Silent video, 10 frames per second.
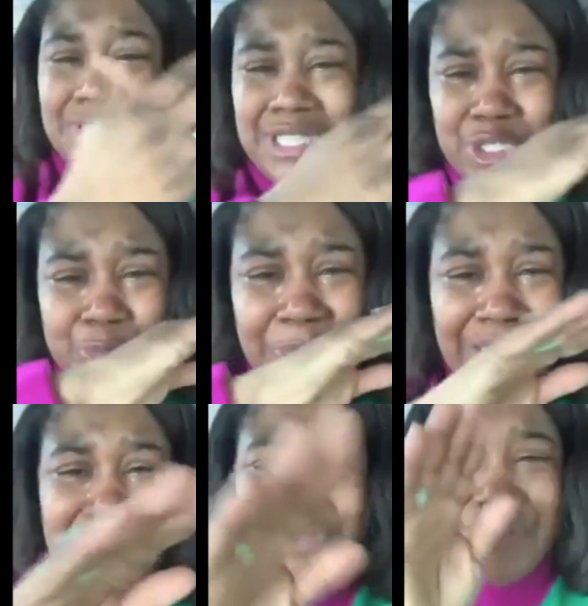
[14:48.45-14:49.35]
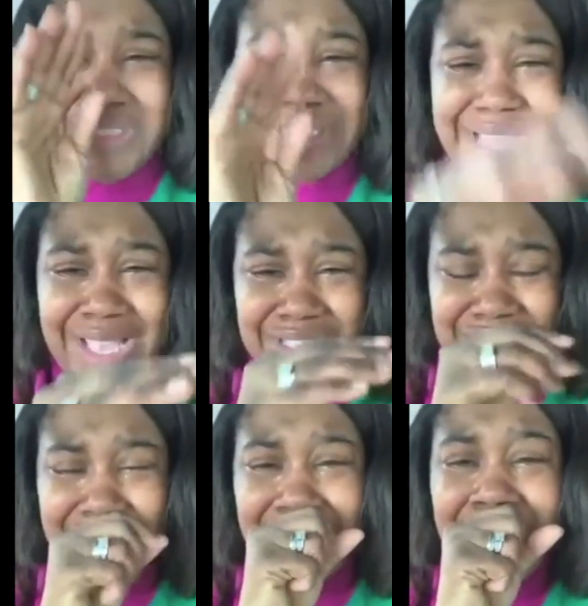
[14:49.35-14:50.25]
suspend his
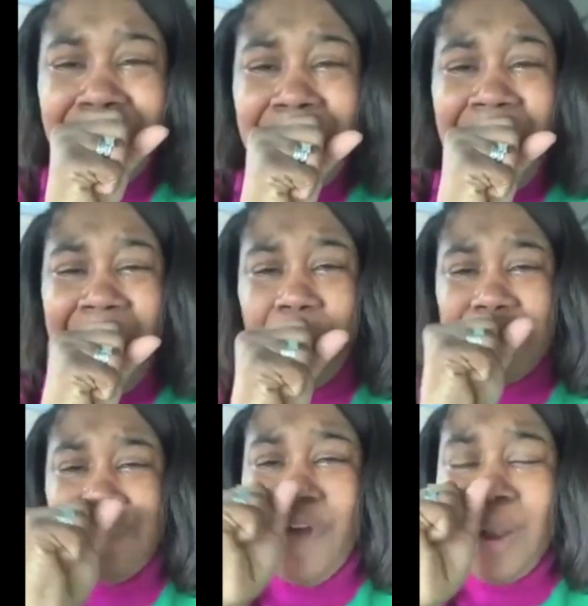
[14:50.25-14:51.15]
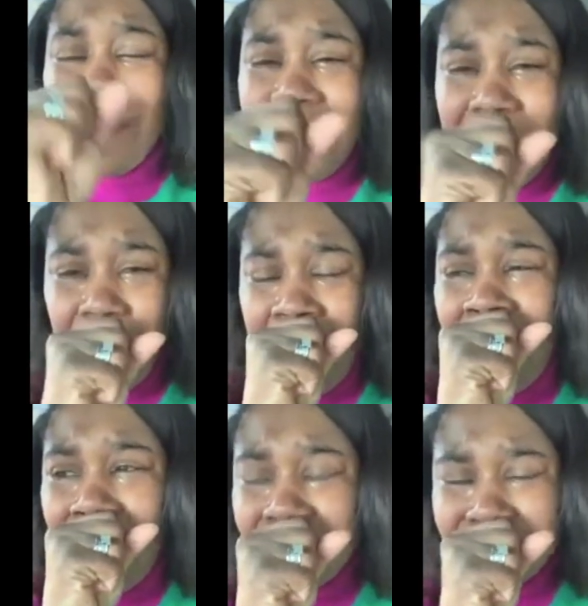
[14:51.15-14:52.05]
visitation. He was verbally
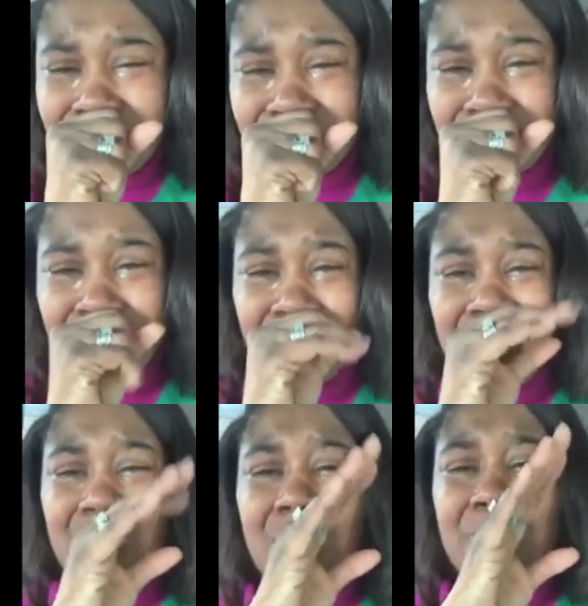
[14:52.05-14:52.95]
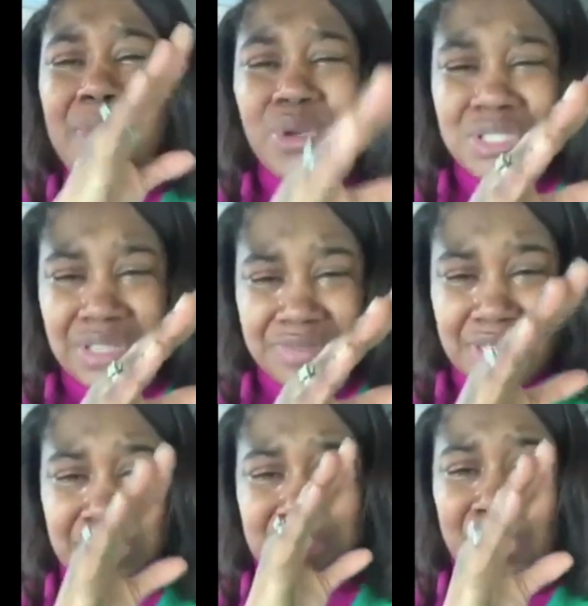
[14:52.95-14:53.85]
abusive
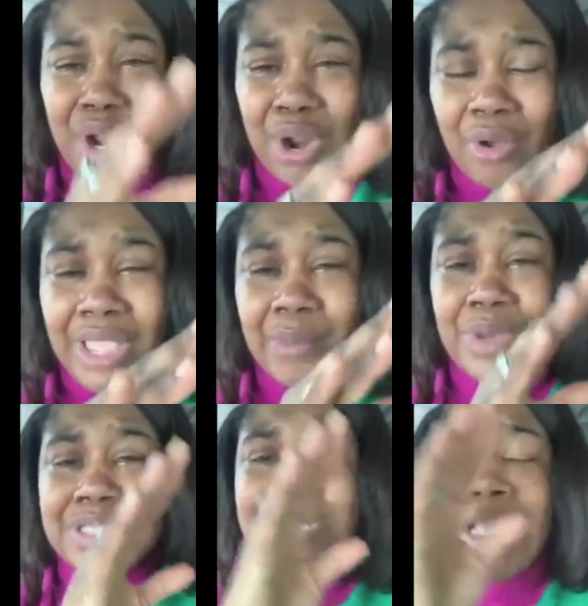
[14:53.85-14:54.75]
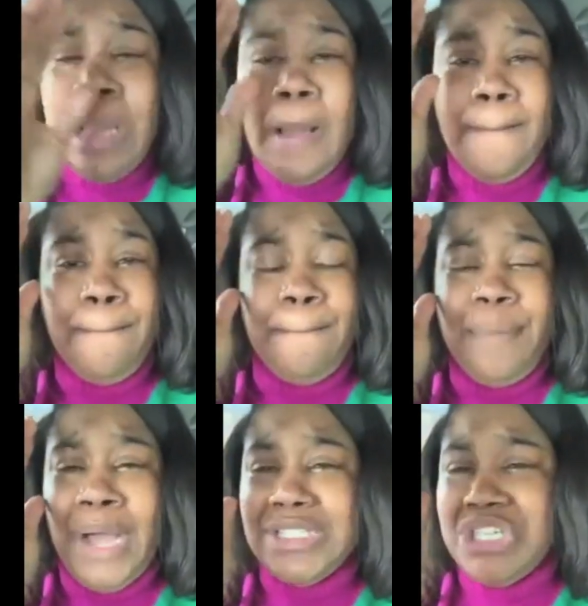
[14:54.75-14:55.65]
to this girl. He was
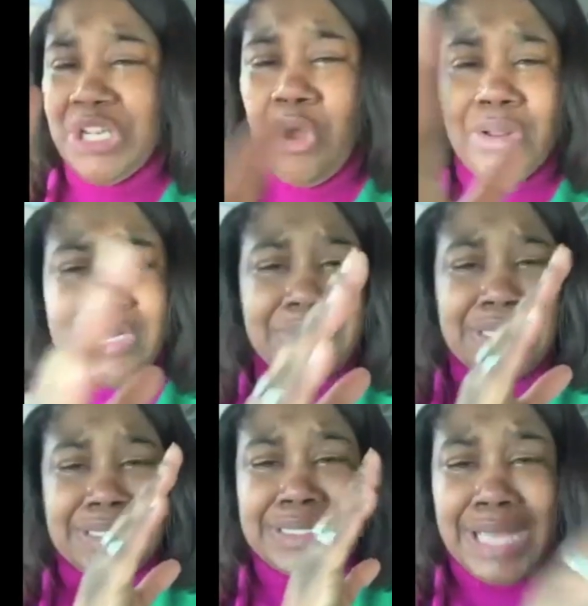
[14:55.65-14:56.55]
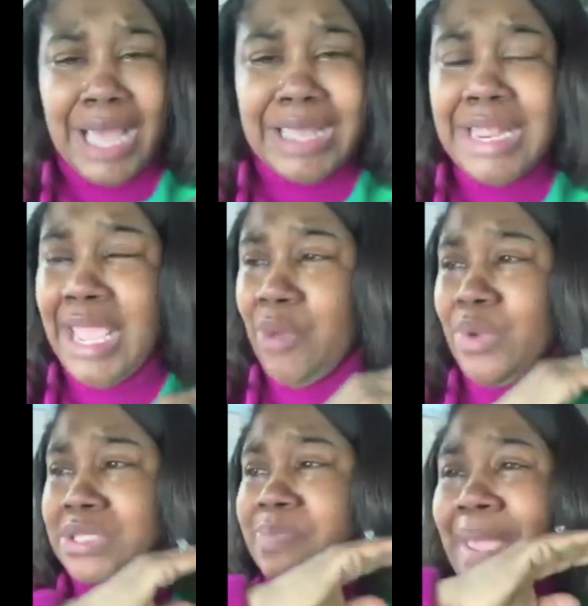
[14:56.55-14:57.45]
punching on the son. He
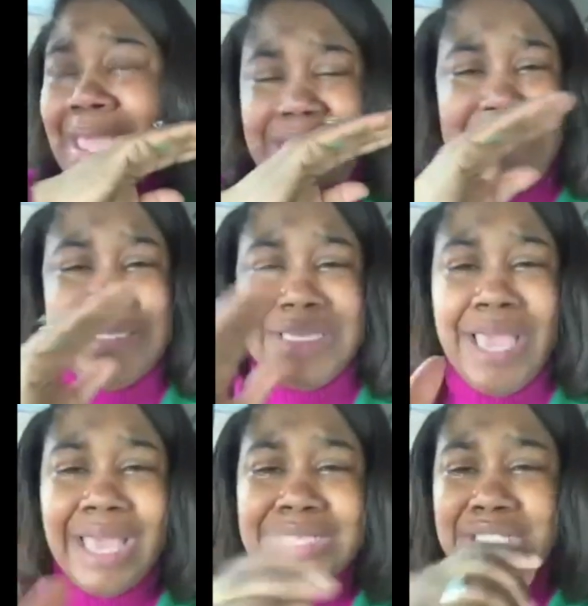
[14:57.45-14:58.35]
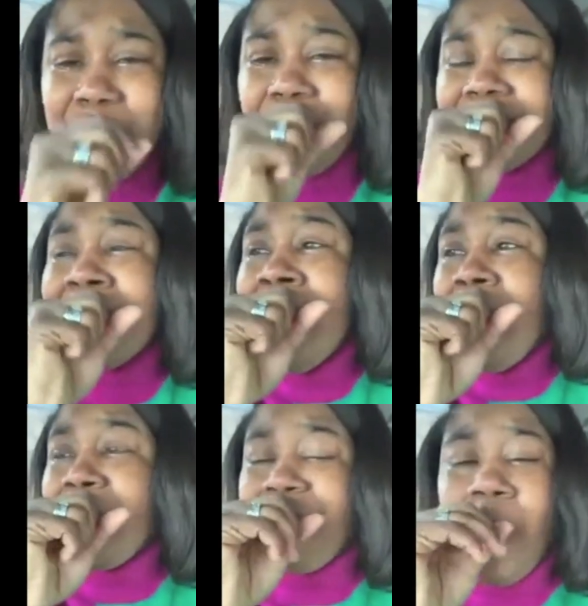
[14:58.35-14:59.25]
was beating these kids. He was
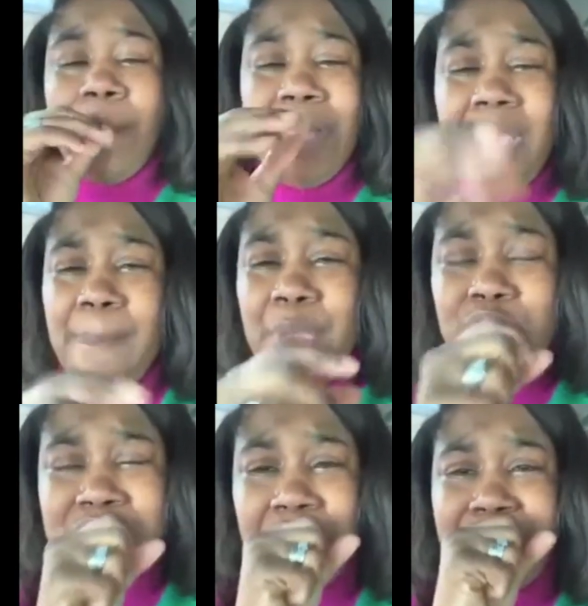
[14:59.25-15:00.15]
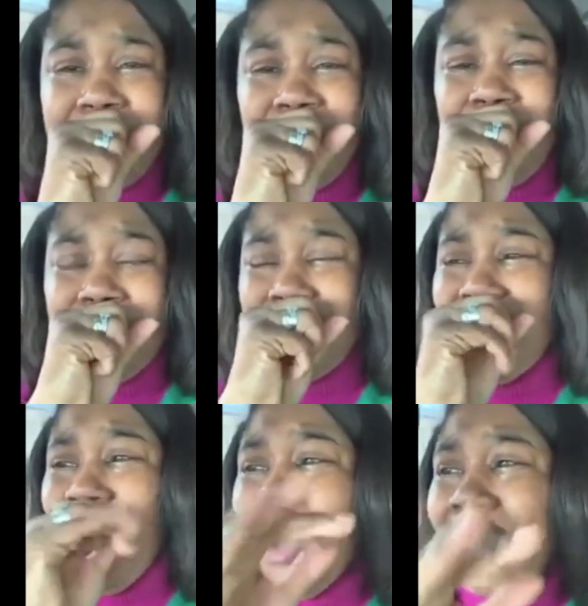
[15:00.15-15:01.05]
verbally abusive to his
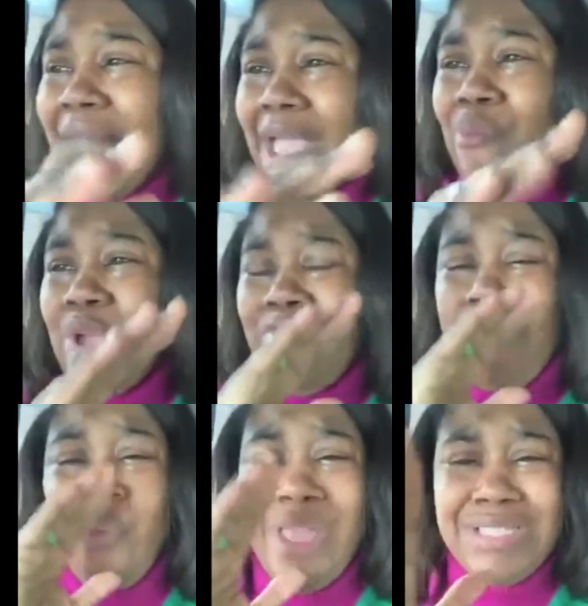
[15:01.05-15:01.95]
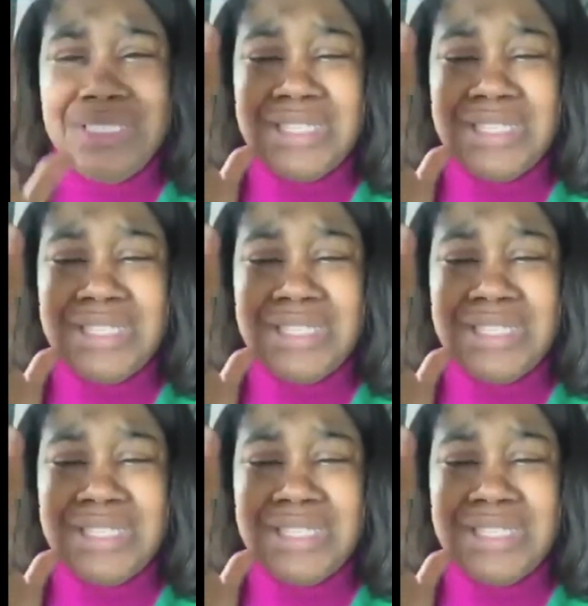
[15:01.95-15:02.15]
daughter, and we've went